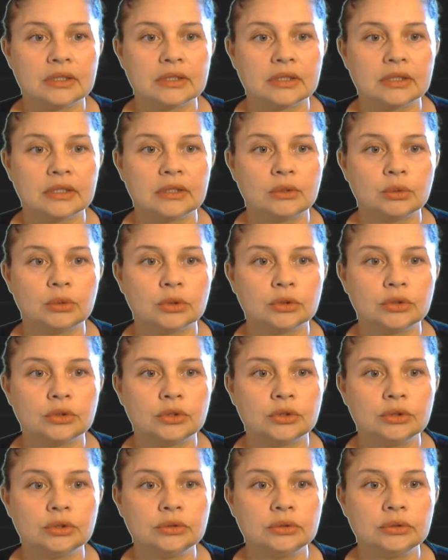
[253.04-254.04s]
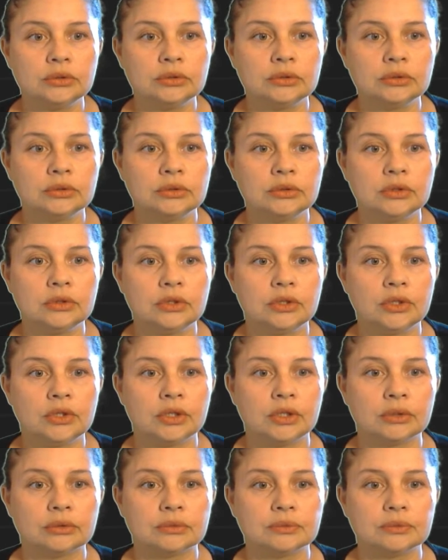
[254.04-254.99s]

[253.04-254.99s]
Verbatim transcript: is equal to q,